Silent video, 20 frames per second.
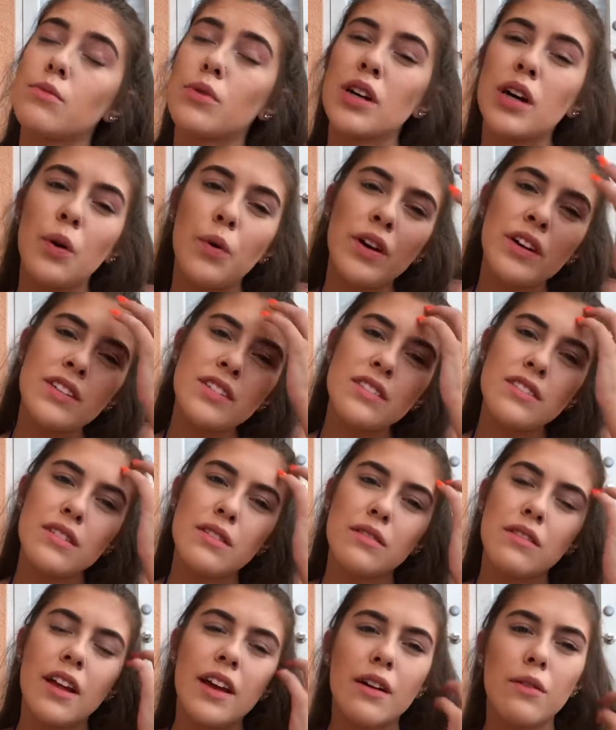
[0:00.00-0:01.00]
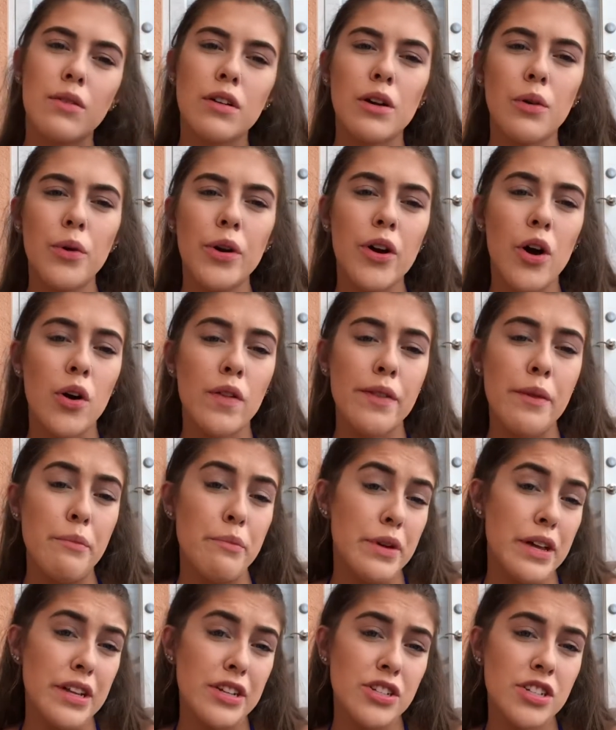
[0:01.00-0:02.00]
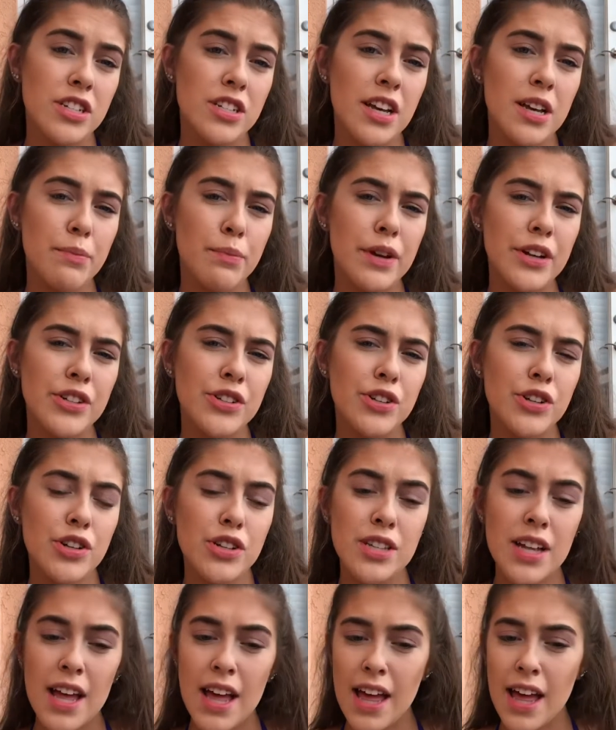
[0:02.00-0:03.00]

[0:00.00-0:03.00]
we're going to the like we're going on the beach to take pictures,